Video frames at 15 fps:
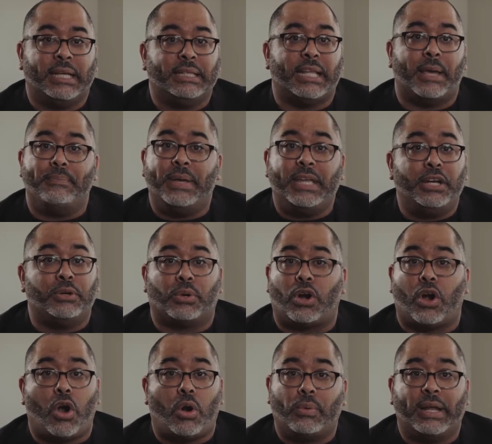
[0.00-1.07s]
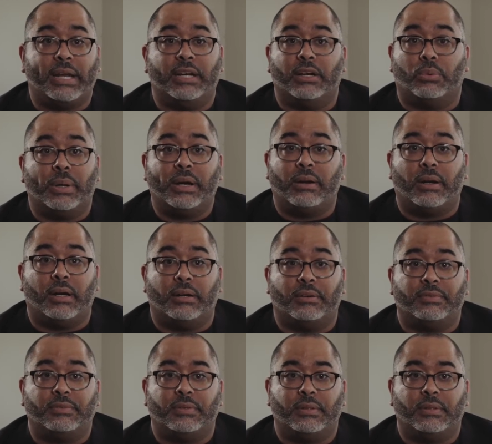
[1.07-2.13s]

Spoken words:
that many were already aware of.